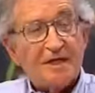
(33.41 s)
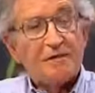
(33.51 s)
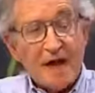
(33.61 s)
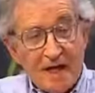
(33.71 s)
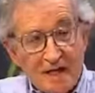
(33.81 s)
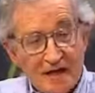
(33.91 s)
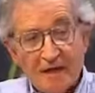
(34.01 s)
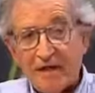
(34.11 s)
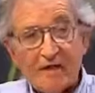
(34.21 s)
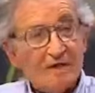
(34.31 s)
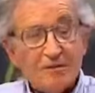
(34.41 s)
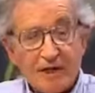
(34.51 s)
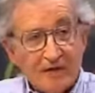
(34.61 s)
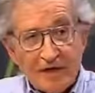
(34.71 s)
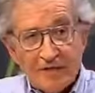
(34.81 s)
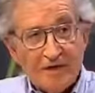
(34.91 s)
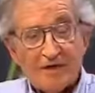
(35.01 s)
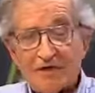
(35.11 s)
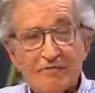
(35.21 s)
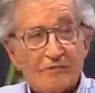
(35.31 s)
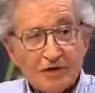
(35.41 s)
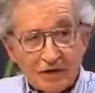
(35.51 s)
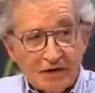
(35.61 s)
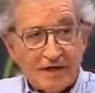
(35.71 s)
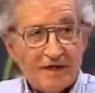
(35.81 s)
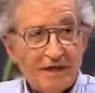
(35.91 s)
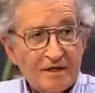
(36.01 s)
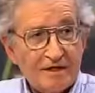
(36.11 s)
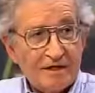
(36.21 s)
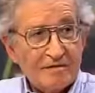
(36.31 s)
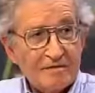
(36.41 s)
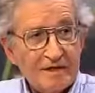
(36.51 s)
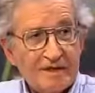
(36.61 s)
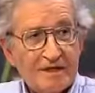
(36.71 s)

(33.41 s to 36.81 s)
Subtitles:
in Iran it led to 25 years of brutal dictatorship,